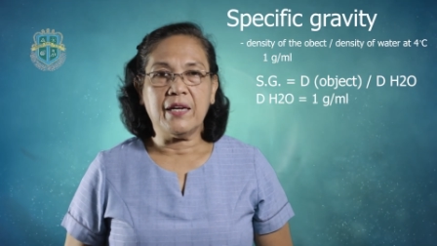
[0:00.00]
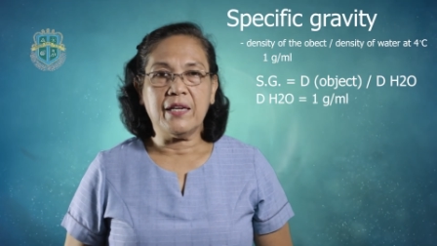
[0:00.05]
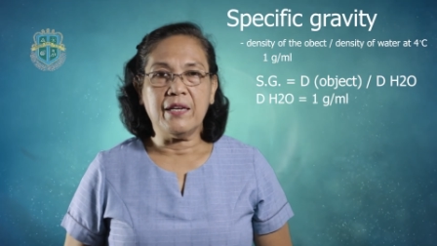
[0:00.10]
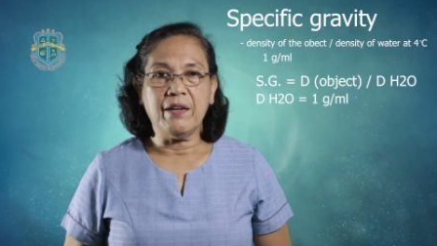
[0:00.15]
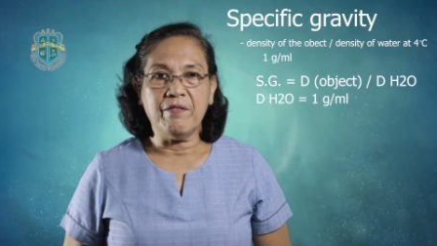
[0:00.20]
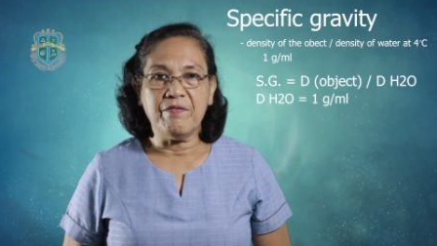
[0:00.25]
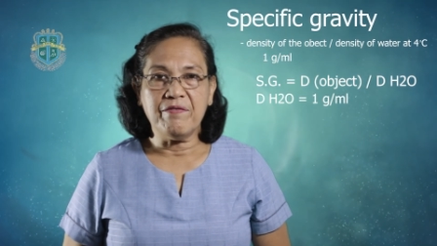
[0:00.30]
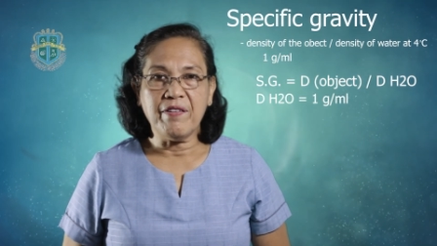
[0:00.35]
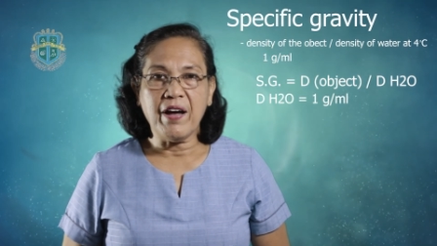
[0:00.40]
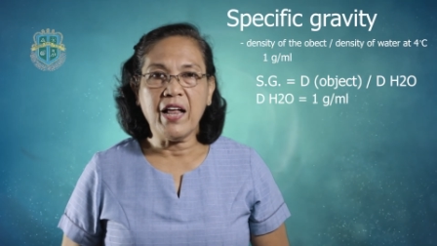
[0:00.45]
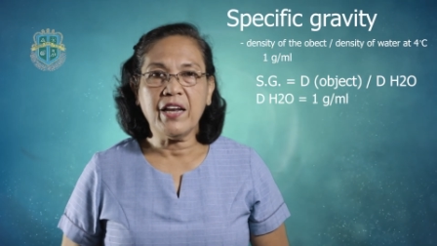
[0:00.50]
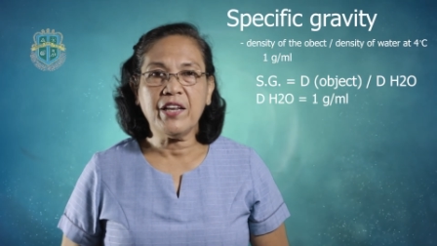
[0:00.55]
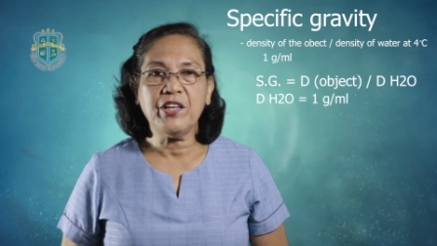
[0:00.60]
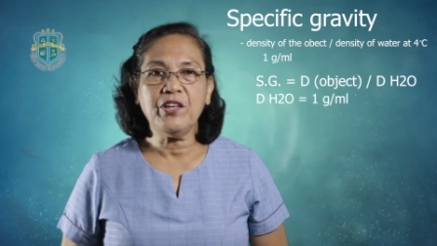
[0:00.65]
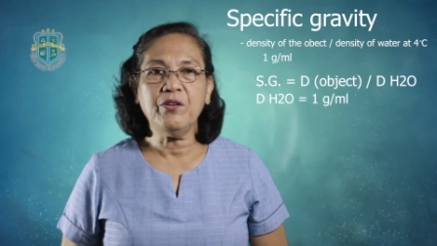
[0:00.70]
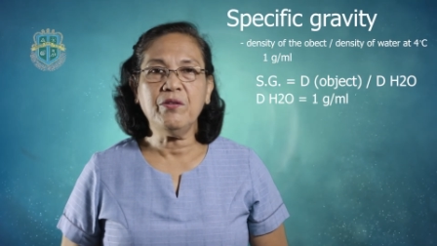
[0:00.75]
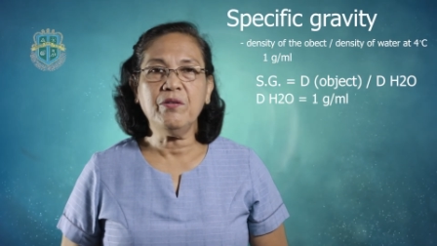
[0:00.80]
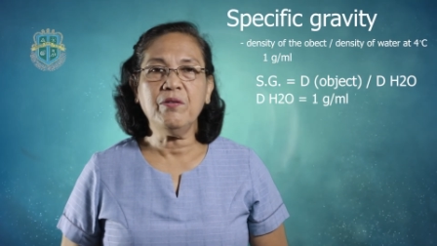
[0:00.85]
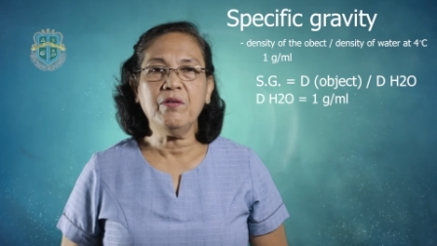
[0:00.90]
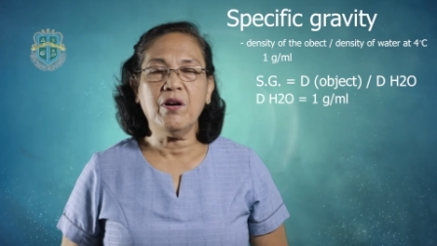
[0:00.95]
the
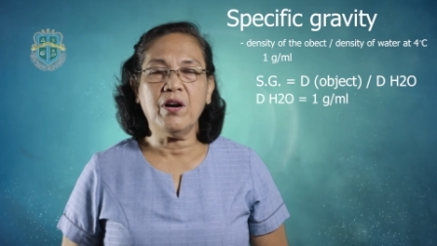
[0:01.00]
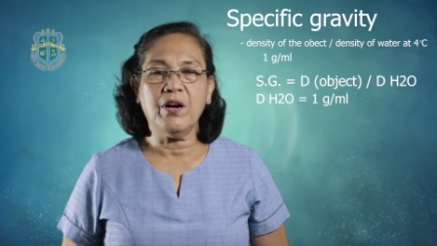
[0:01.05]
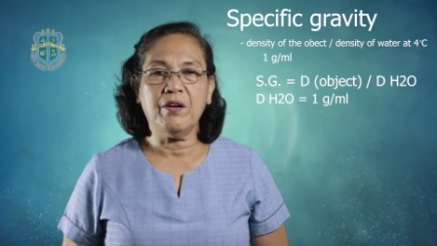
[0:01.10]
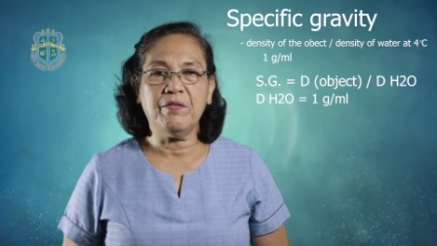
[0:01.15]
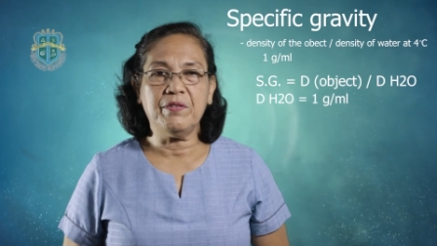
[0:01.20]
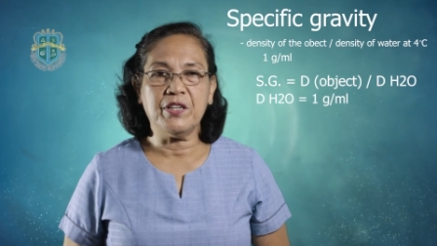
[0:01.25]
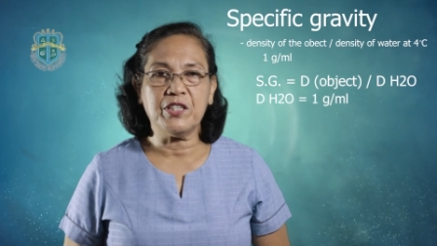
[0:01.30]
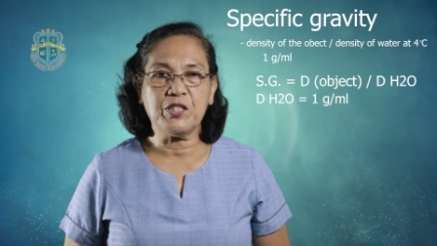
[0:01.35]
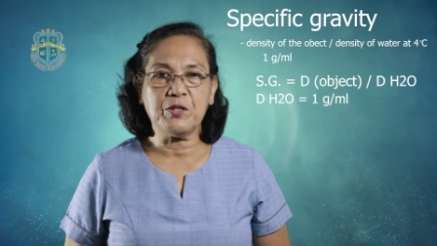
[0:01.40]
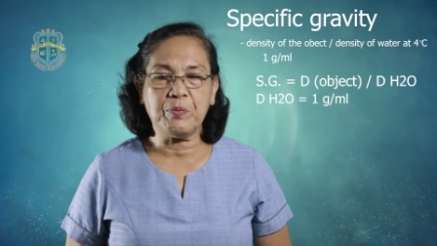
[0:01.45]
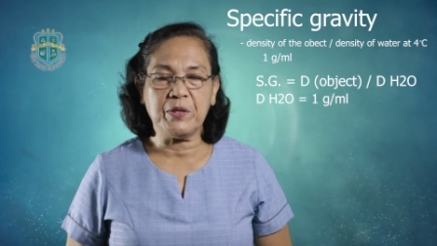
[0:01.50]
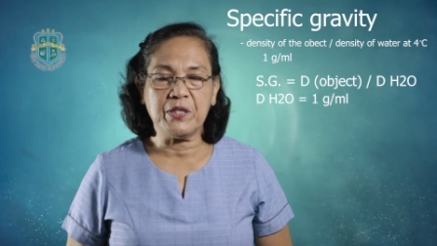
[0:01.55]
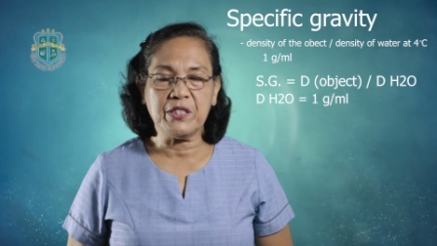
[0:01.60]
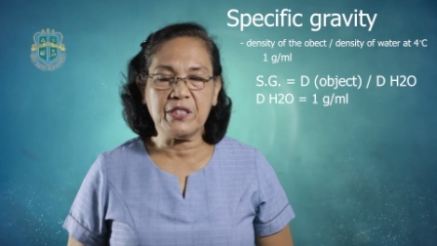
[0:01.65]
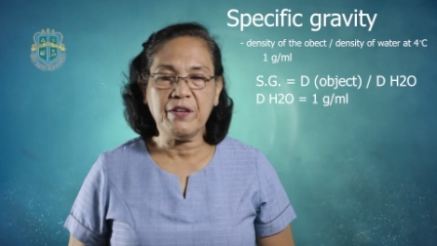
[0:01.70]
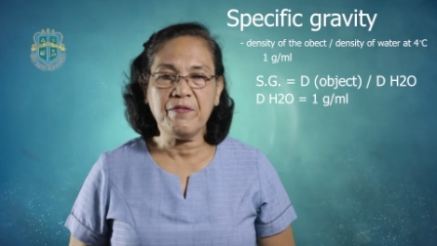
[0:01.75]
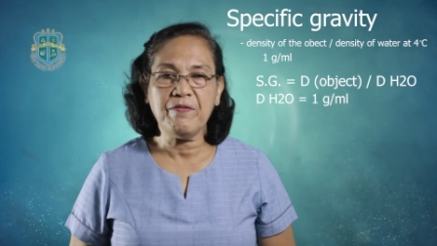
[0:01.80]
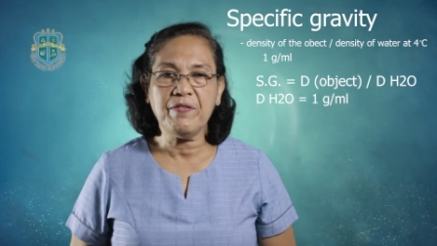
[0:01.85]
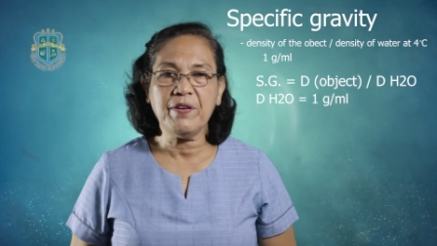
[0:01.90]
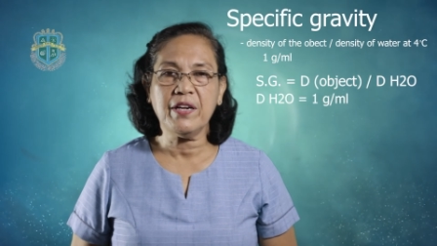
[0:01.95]
value of the
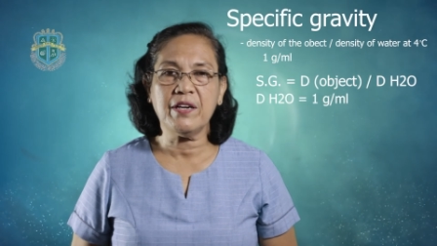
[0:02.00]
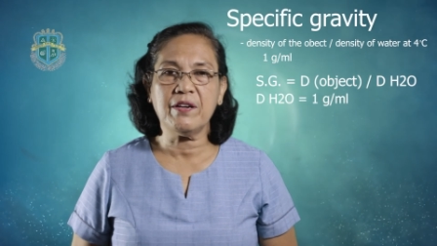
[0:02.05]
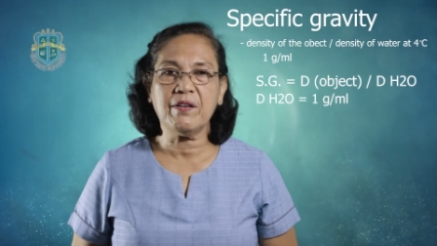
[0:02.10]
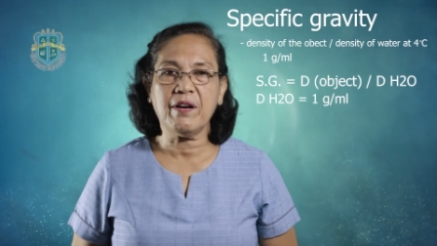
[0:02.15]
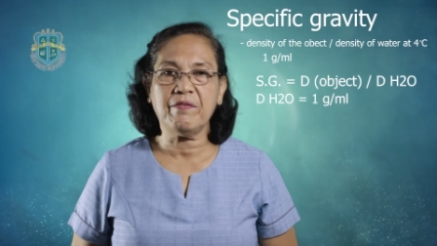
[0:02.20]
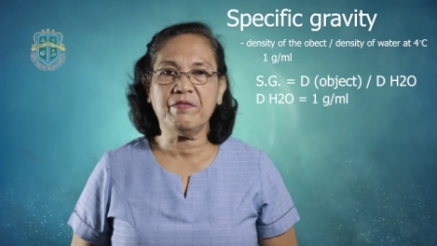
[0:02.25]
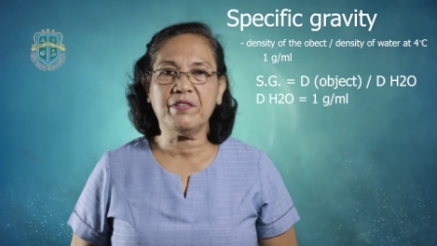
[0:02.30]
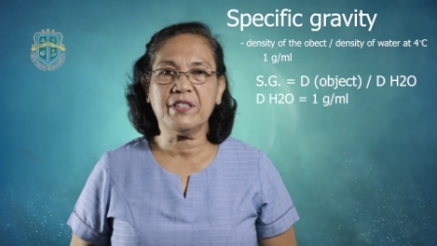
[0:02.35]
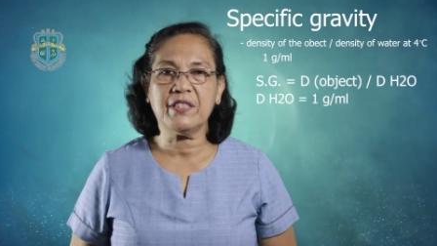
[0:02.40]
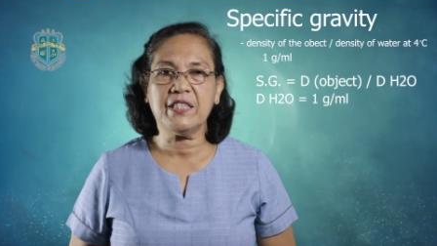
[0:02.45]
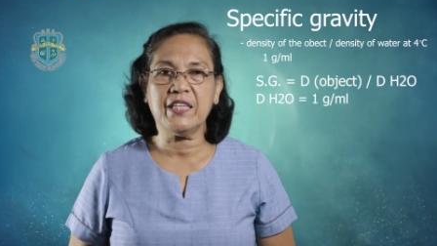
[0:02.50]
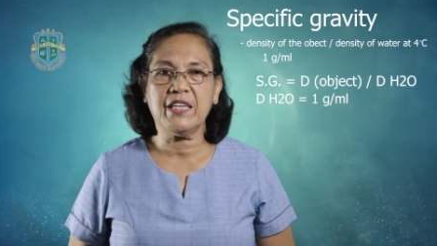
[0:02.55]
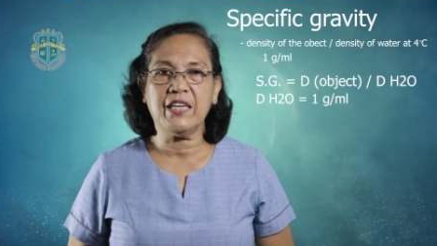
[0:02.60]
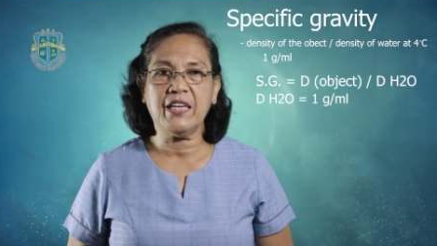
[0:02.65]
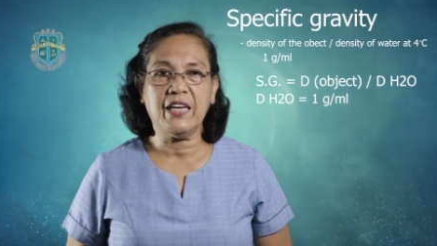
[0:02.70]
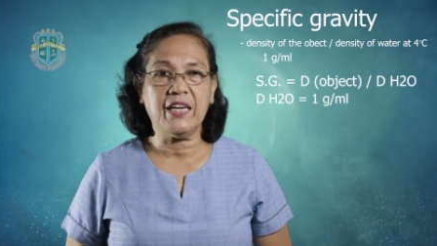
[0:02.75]
specific gravity